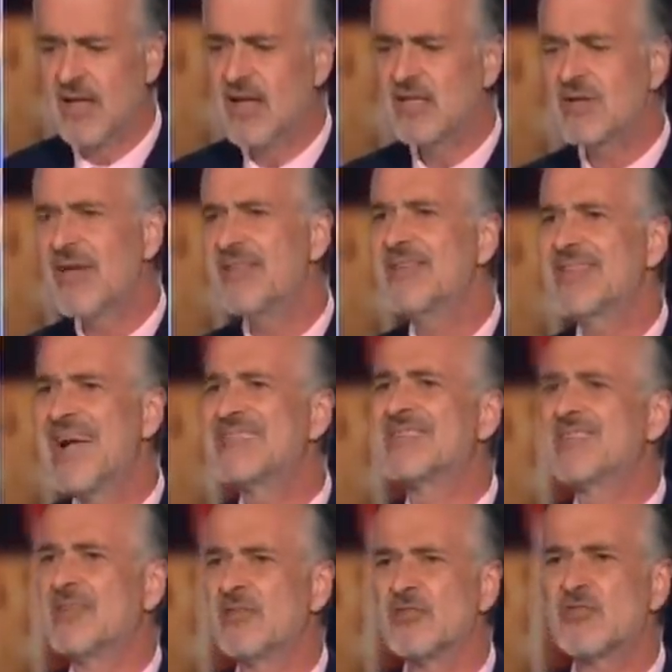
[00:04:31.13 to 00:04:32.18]
So I think that's
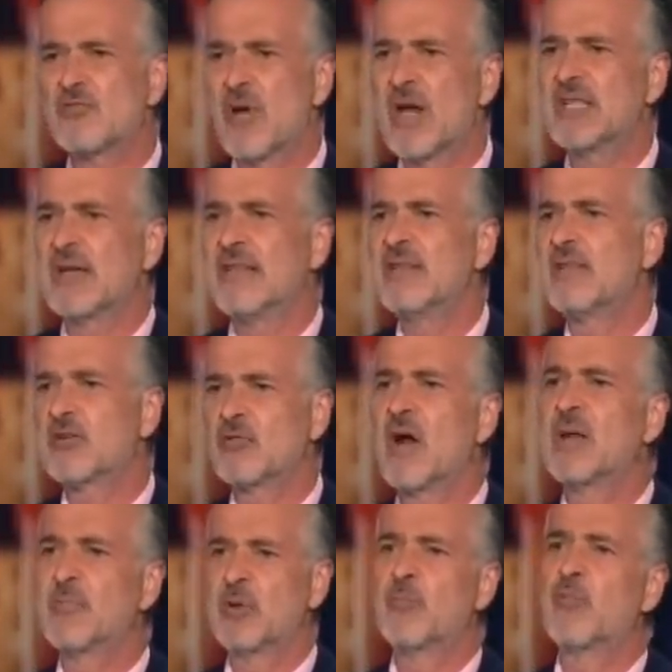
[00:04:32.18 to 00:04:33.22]
a little strange. I think they're mm -hmm.
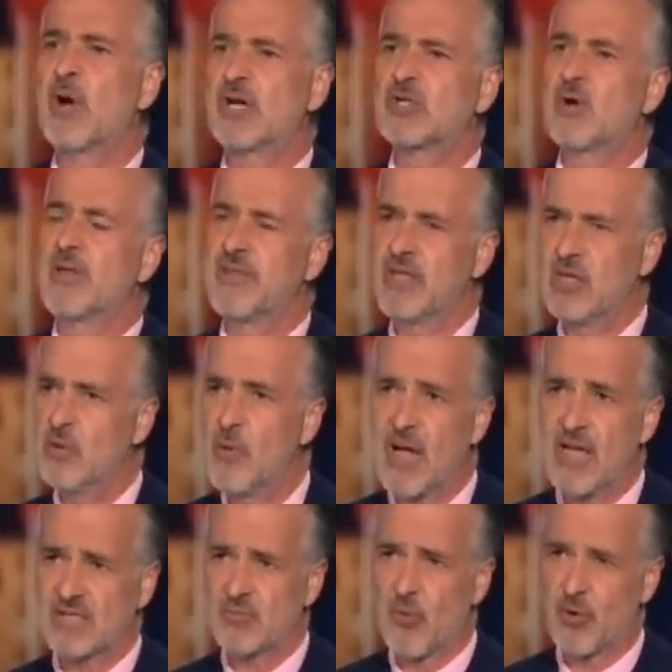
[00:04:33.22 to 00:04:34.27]
trying to put pressure on the
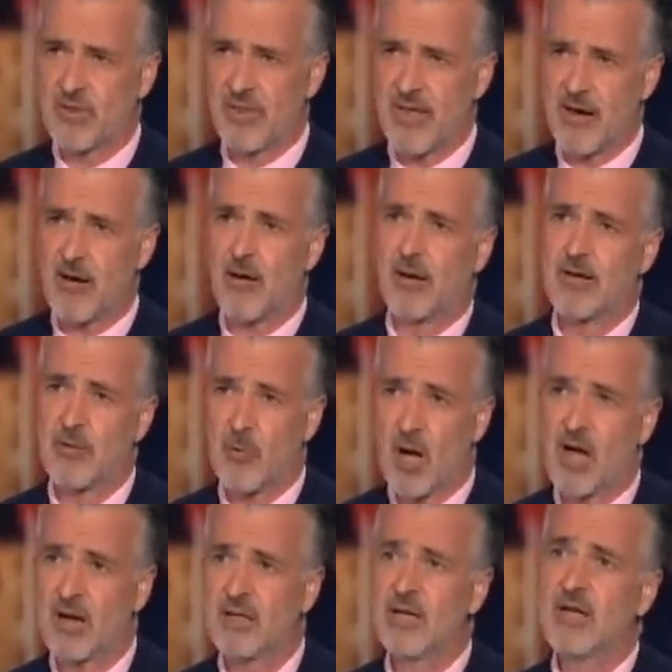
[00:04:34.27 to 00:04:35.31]
U.S. more than they are on
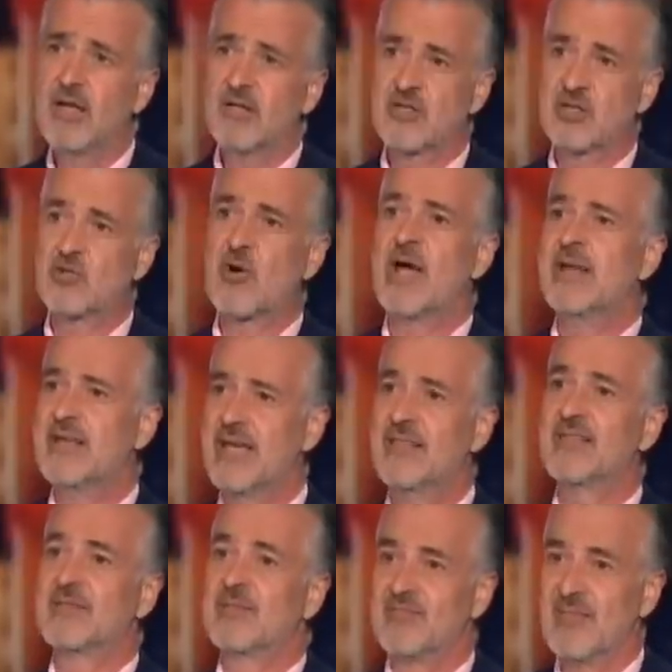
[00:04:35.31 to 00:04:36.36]
Iran to try to get
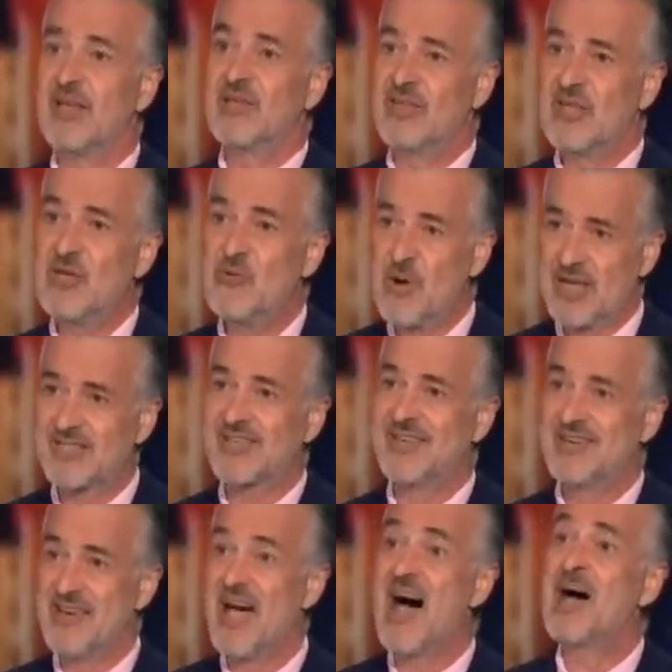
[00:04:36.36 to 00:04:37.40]
the U.S.
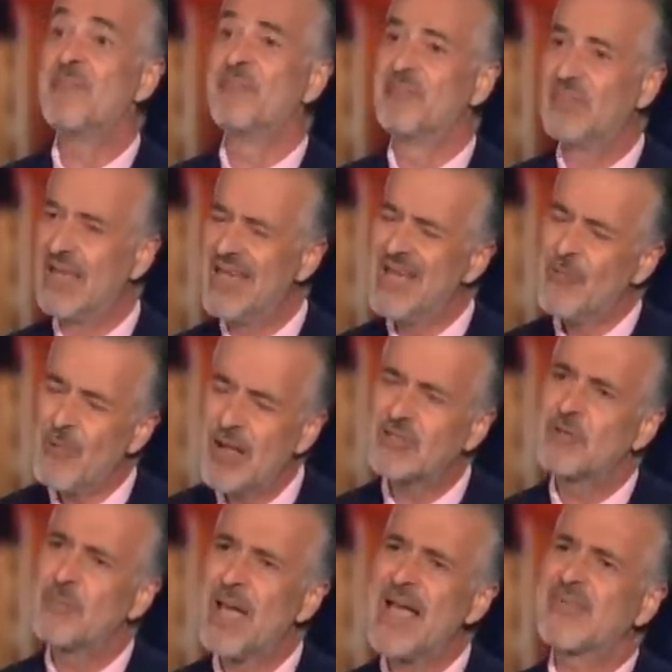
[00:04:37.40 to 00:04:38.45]
to not, back them. Well,
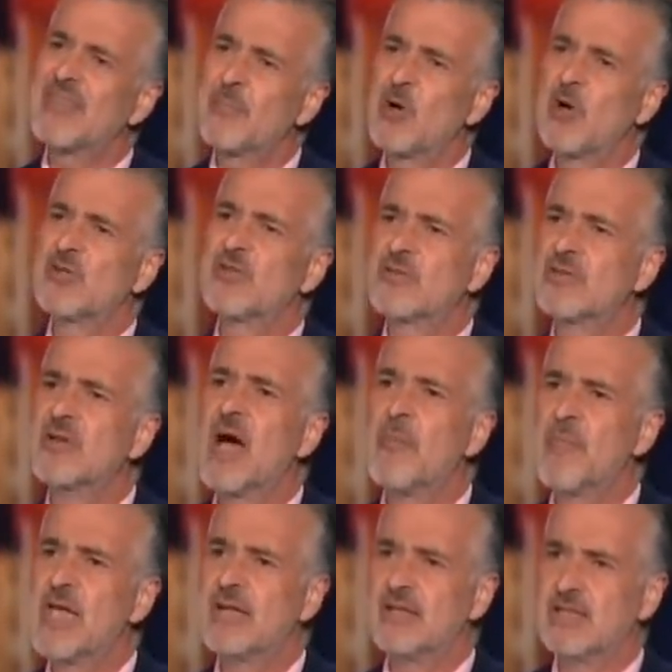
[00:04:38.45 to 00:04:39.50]
to back them and also to not
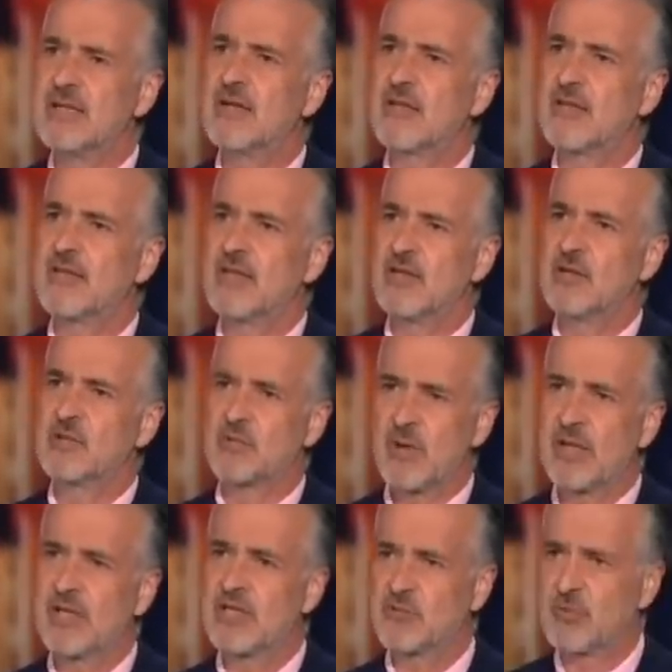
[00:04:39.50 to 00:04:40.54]
make a deal that the
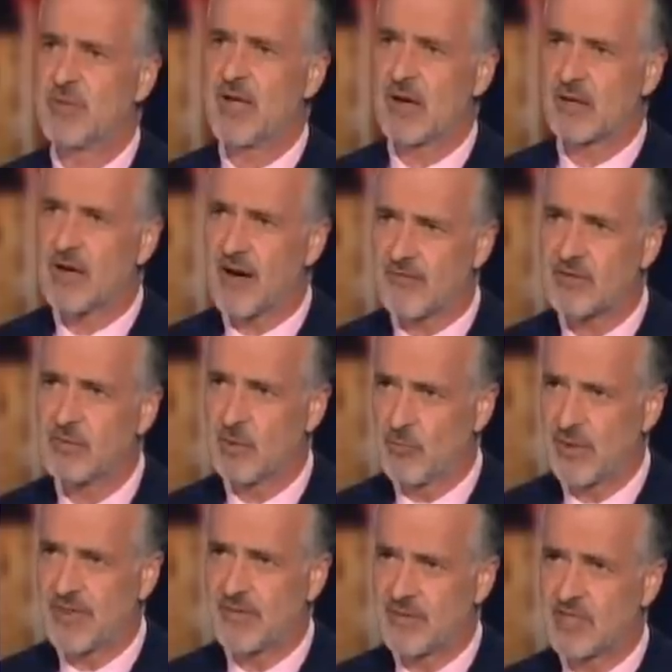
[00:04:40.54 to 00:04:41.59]
Israelis would be uncomfortable
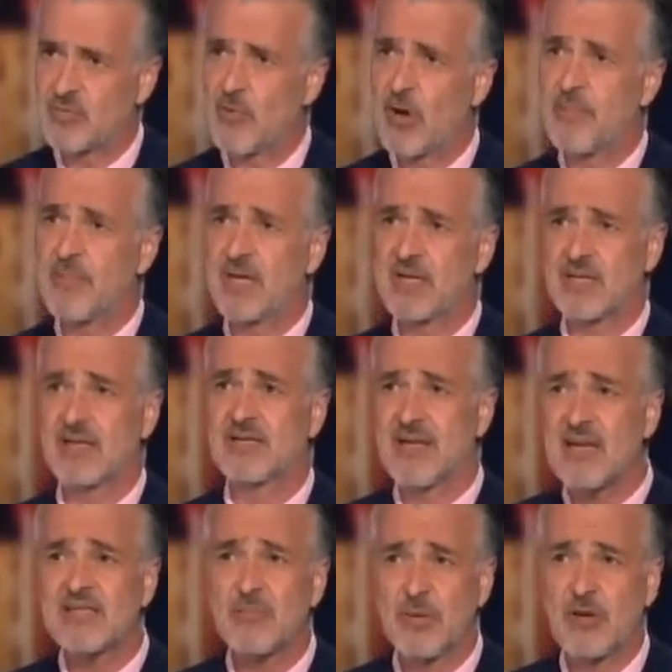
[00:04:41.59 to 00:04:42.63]
with at this point because and it
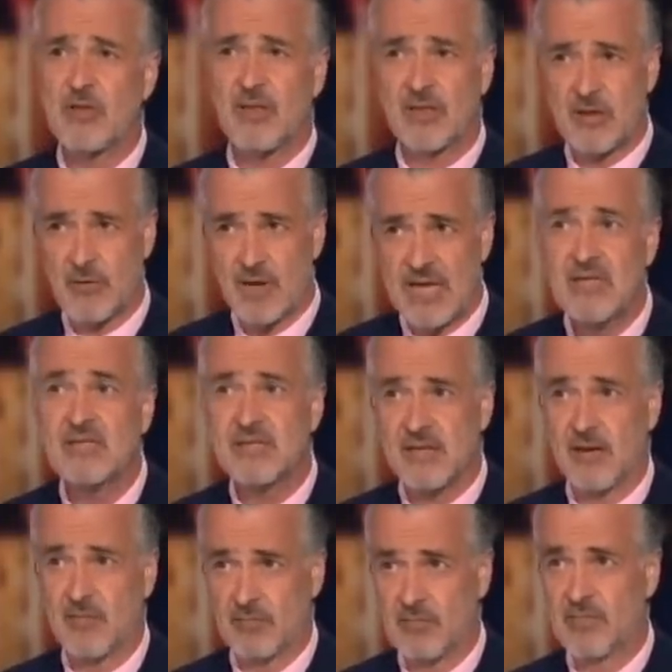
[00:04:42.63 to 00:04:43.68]
does appear that there is
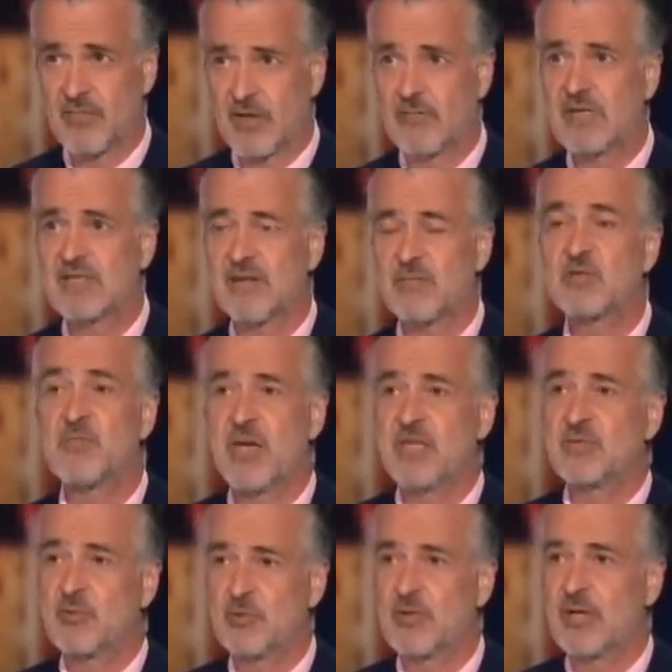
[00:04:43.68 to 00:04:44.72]
some there is some
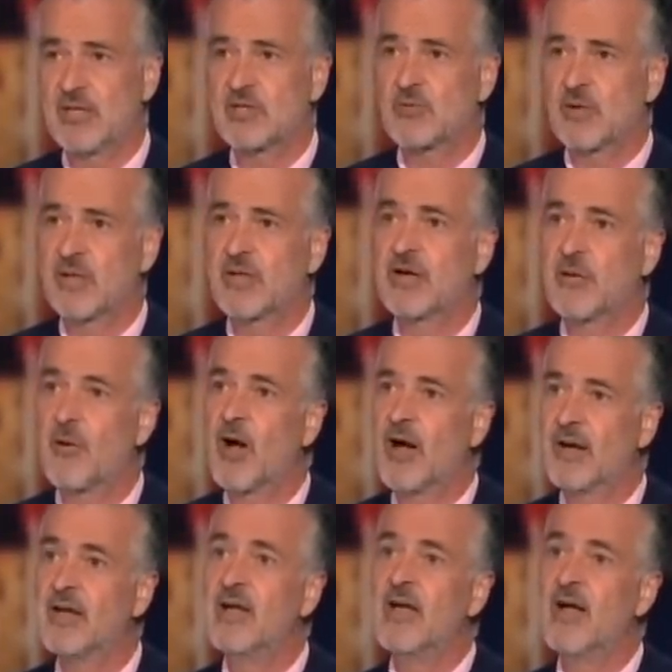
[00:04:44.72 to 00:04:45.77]
space between Israel and Iran